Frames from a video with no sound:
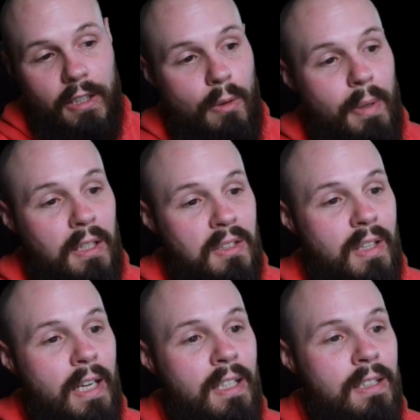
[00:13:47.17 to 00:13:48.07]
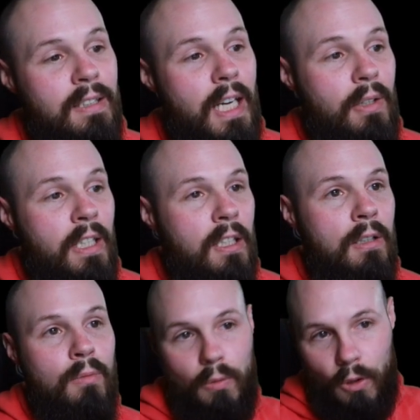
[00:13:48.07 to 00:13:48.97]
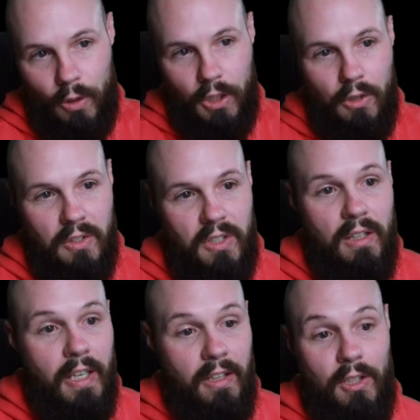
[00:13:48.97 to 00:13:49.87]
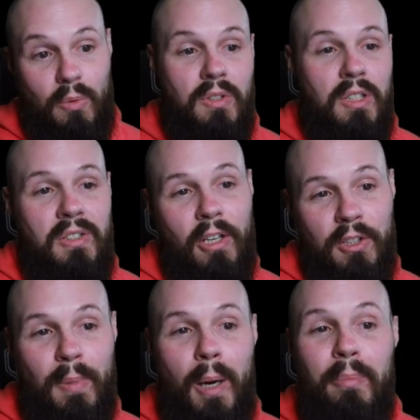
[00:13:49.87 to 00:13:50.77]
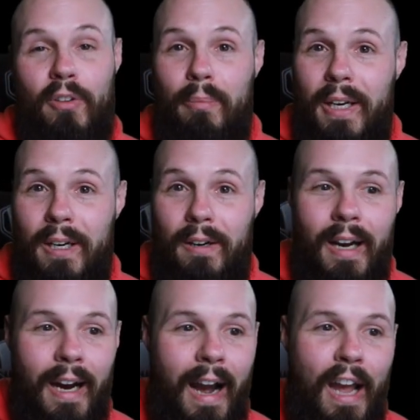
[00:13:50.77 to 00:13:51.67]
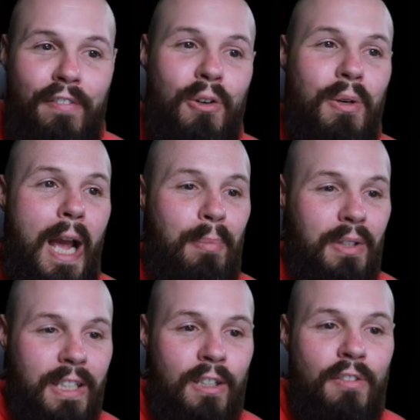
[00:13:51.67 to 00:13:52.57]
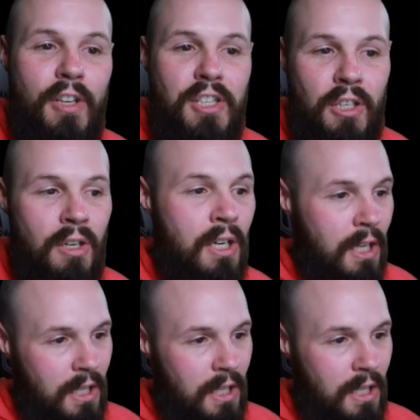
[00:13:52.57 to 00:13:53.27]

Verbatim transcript: in Rebecca Slatkin down here. Well, real quick, you can see like this was the sales bump from their iPhone App of the Year feature.